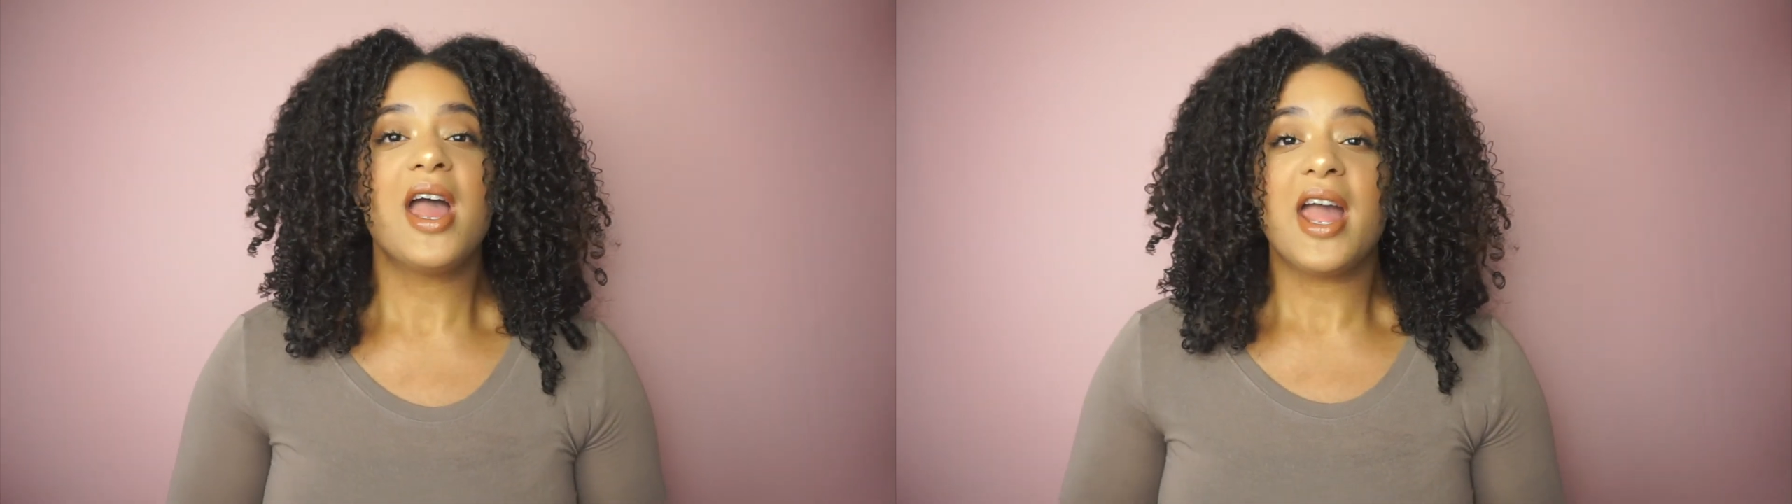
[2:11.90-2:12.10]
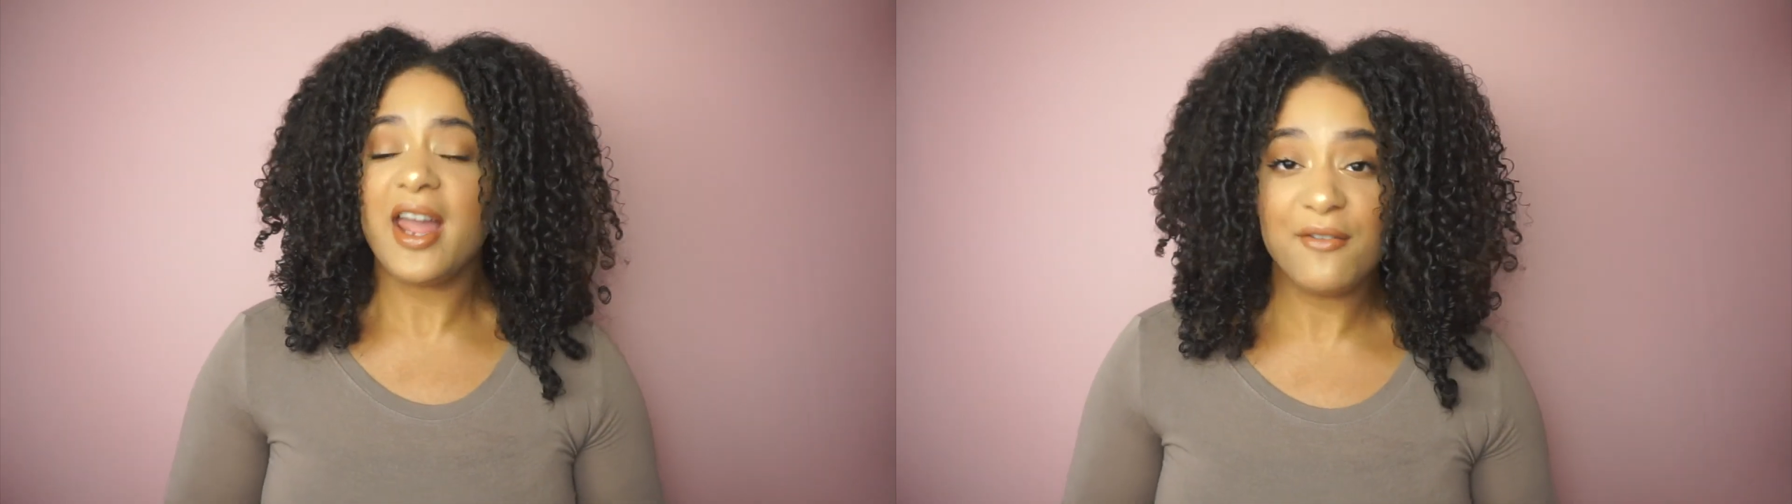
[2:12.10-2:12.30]

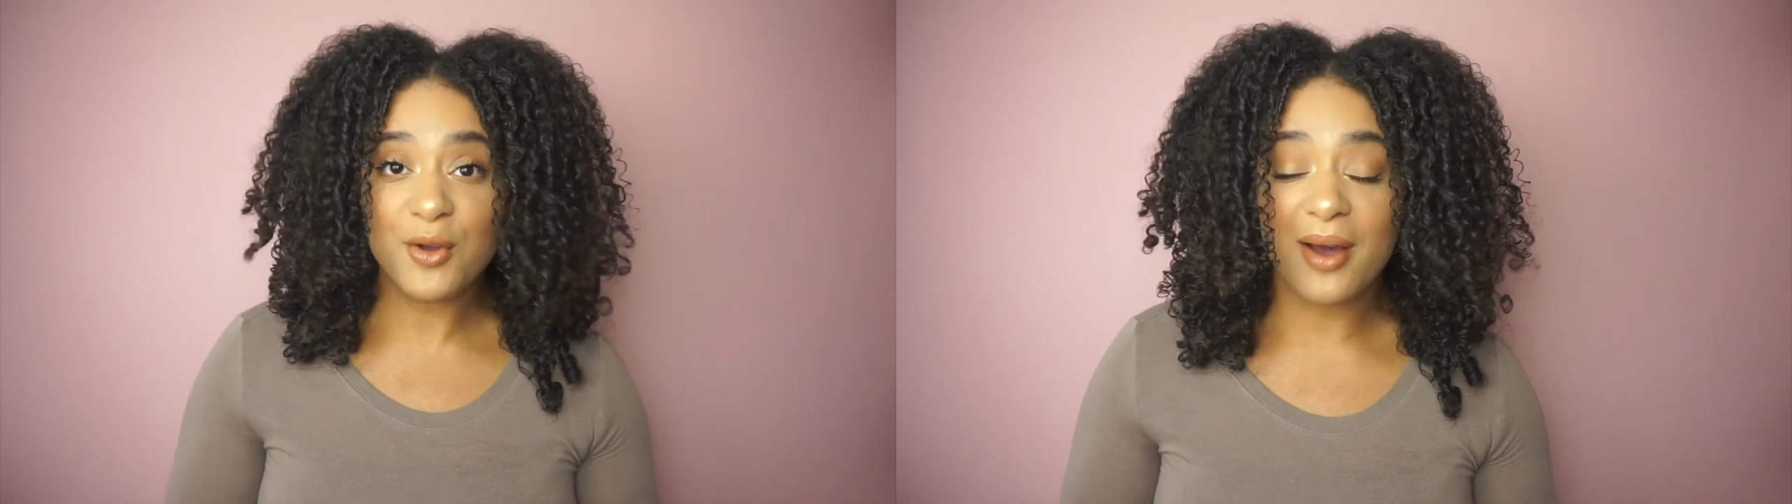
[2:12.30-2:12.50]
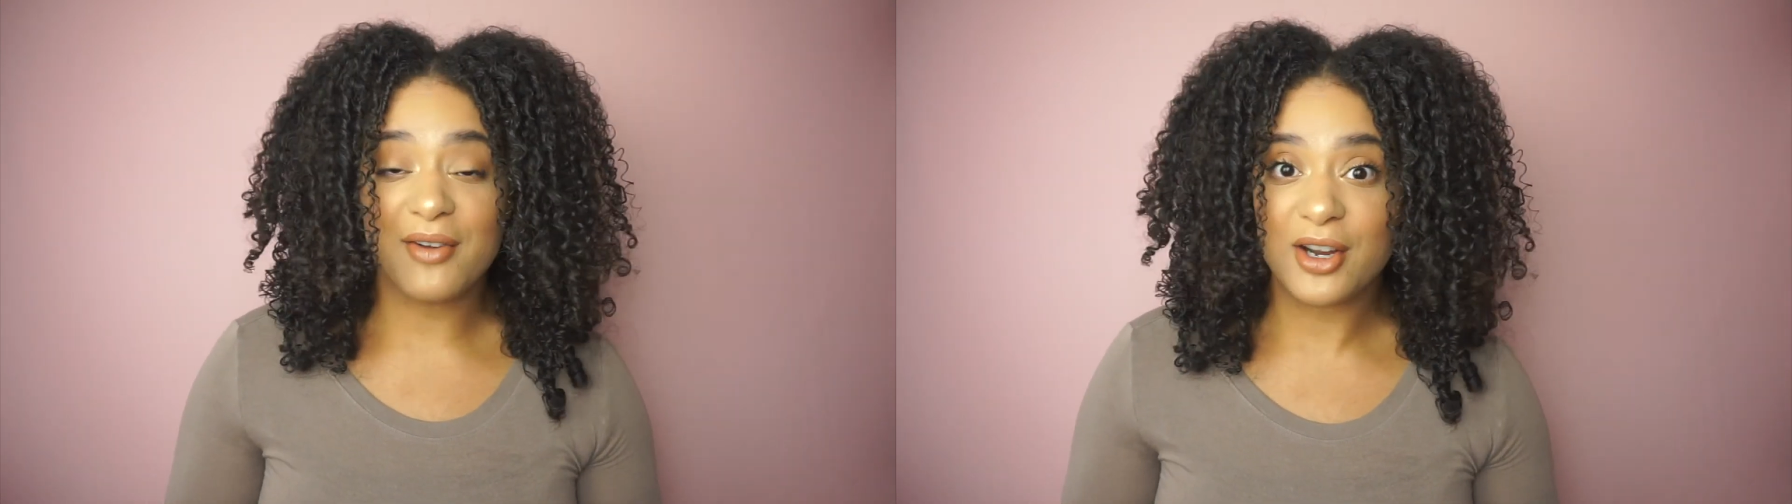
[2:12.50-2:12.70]
if you
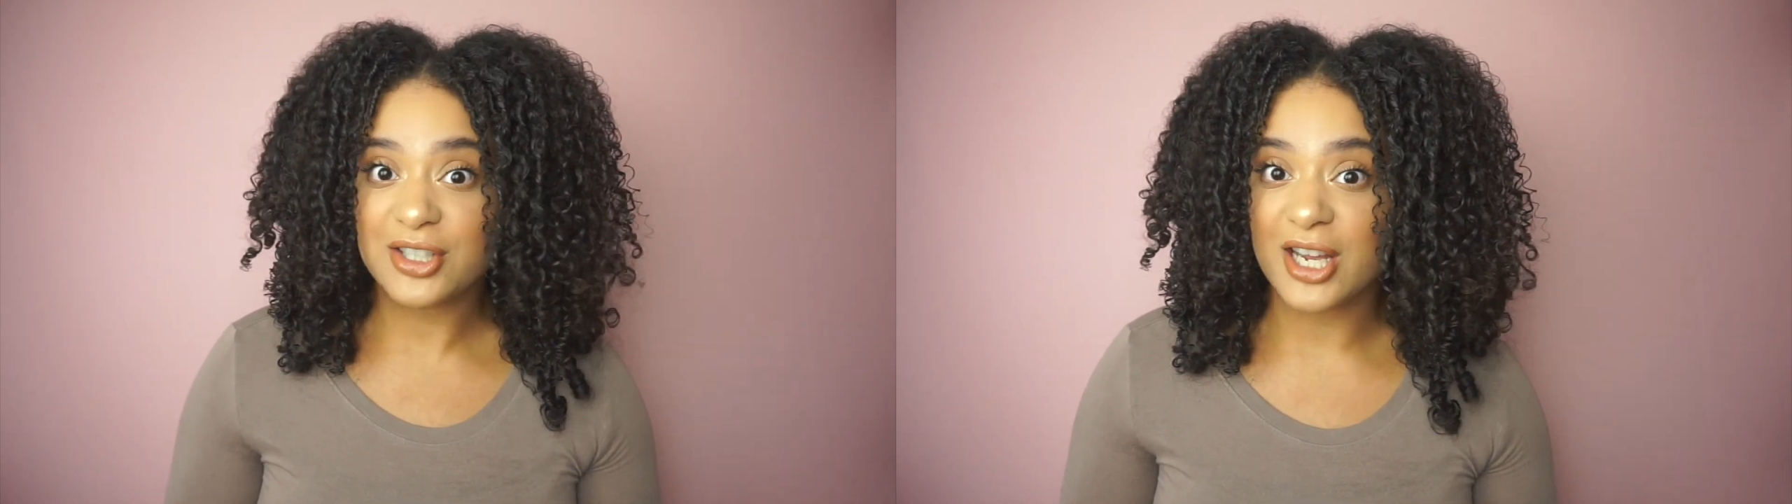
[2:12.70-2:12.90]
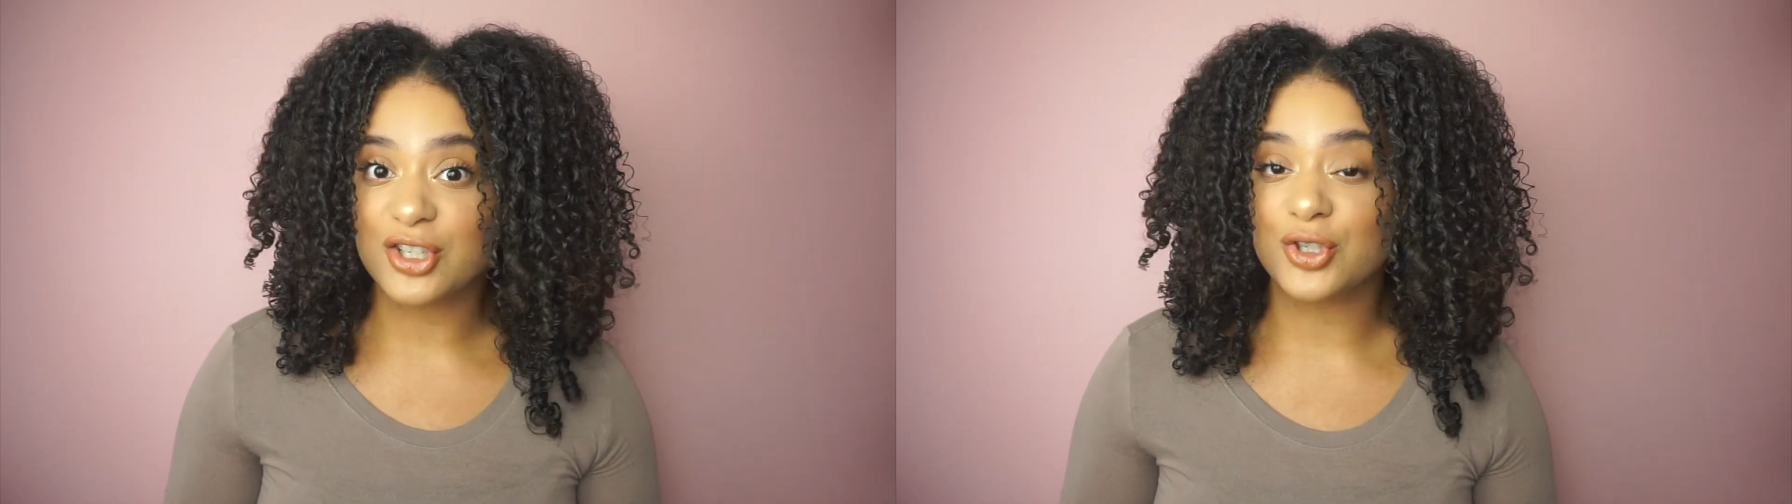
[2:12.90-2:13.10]
have hair
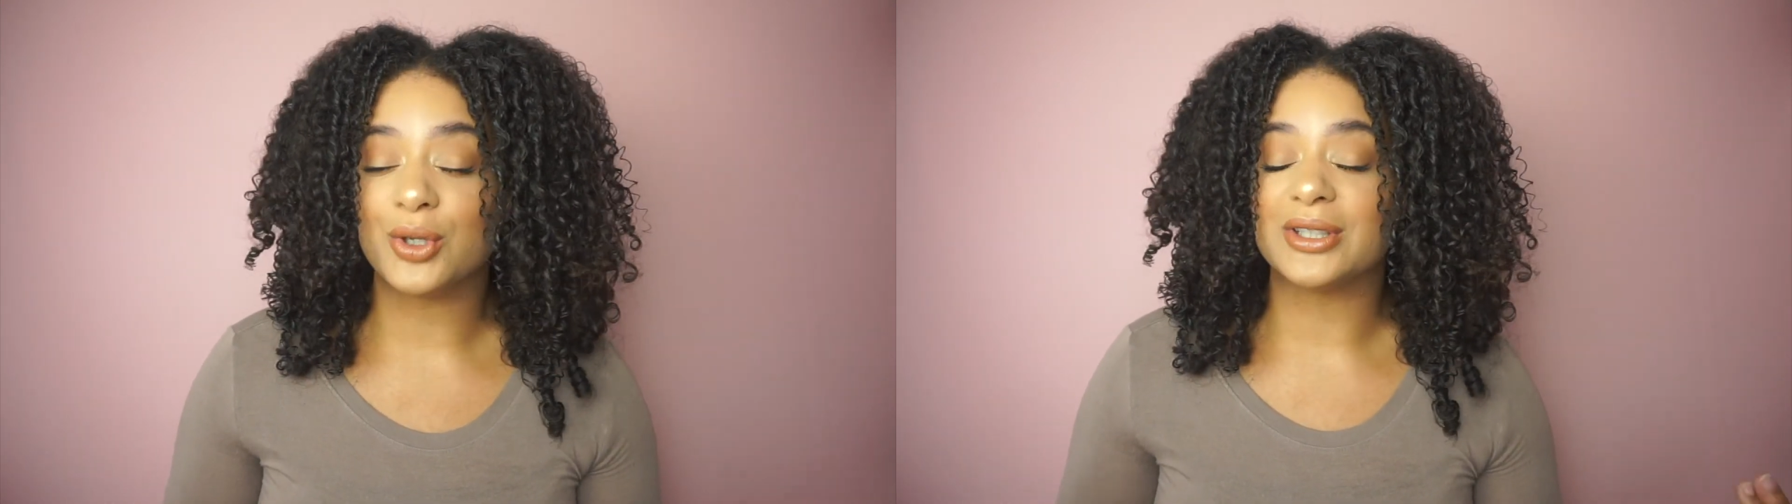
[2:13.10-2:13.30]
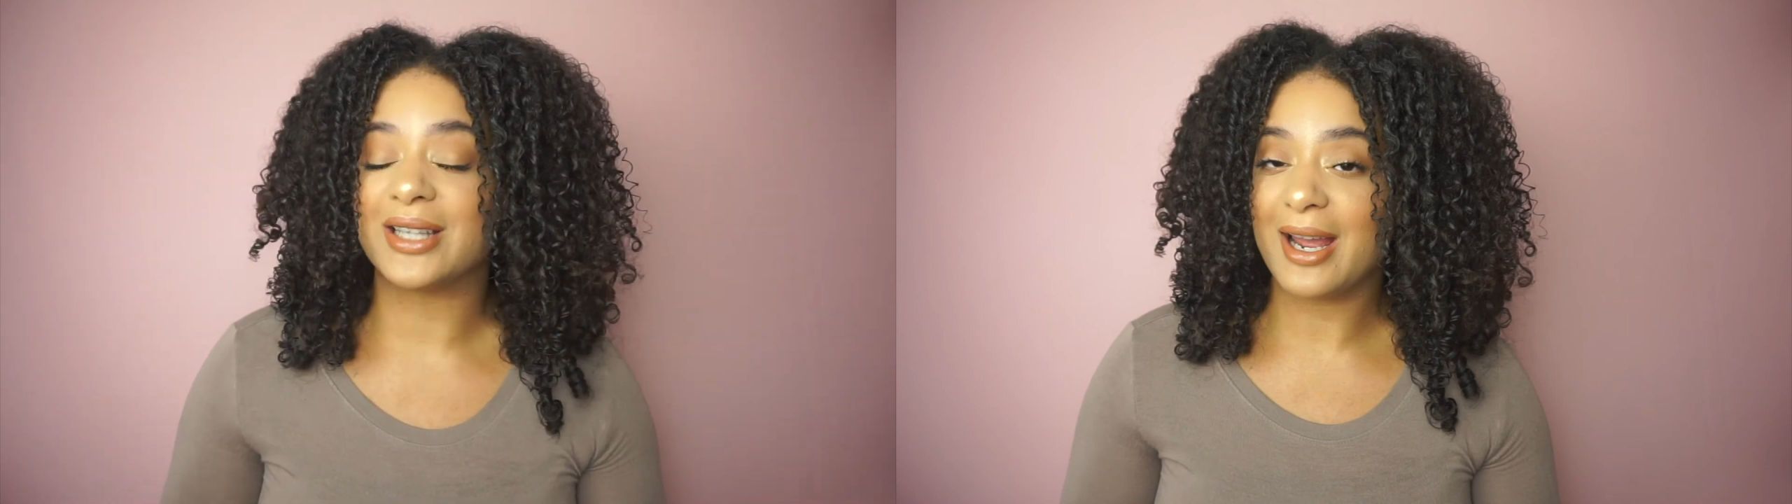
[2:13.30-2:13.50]
texture
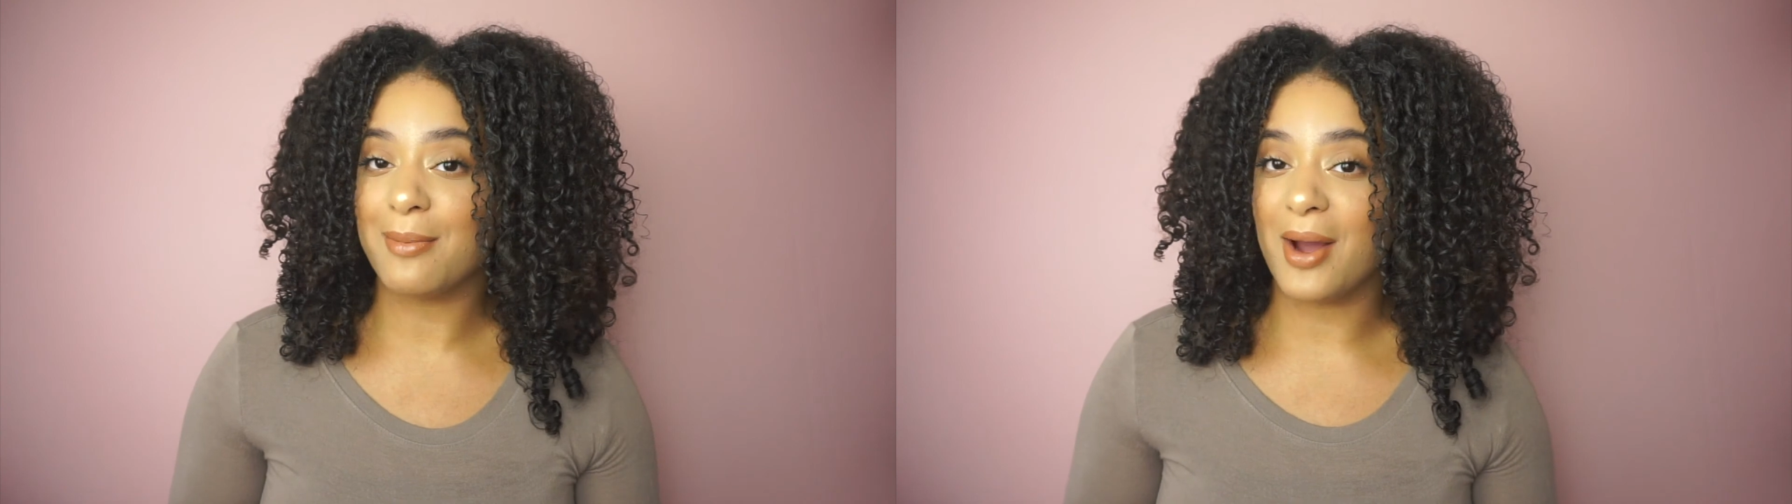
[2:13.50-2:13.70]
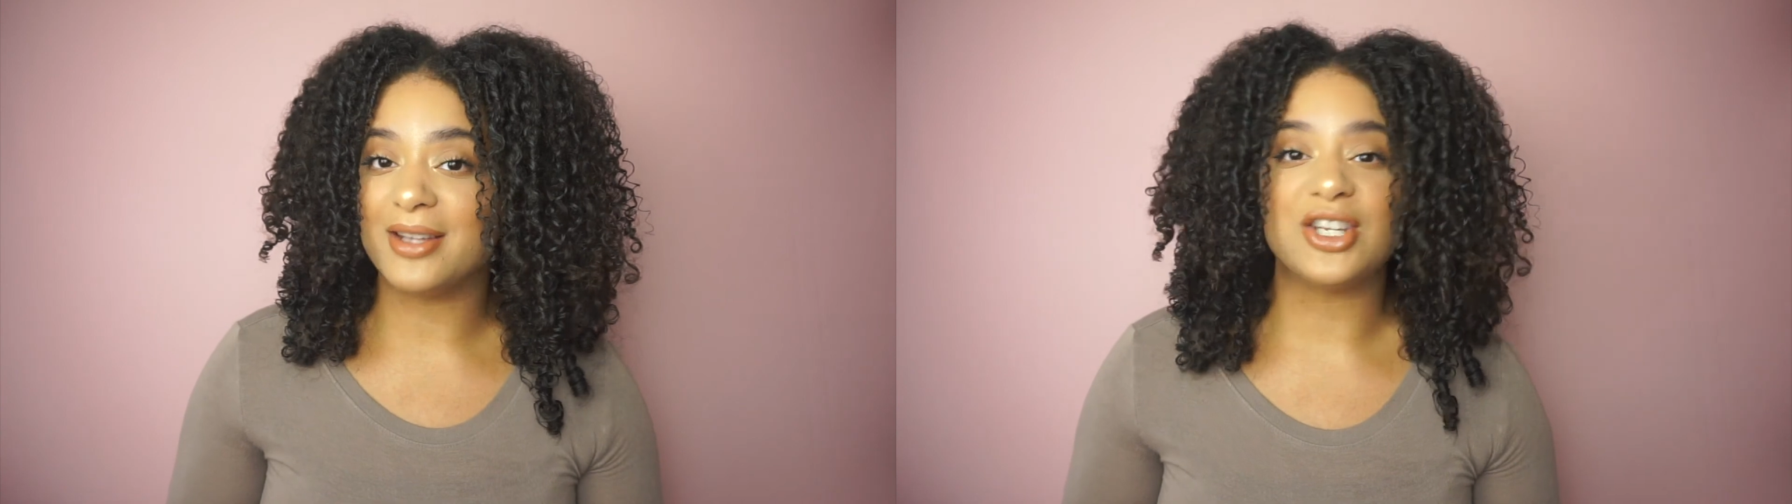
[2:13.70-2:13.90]
like
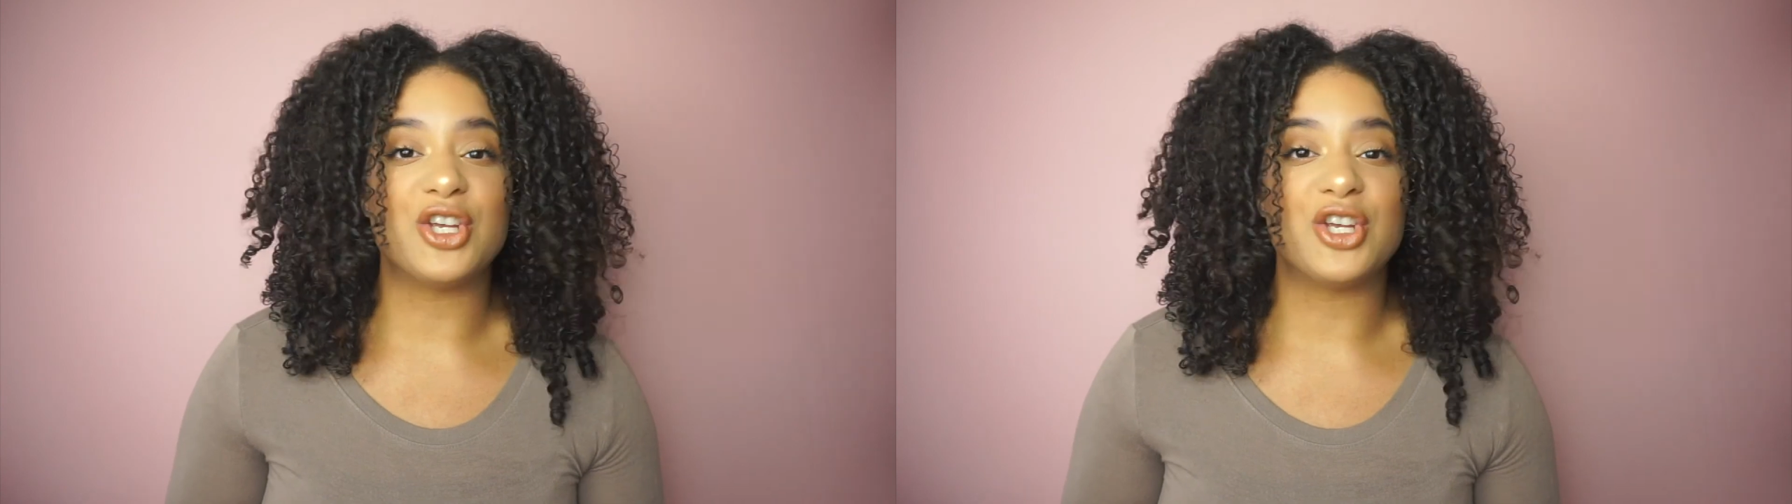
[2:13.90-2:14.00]
mine,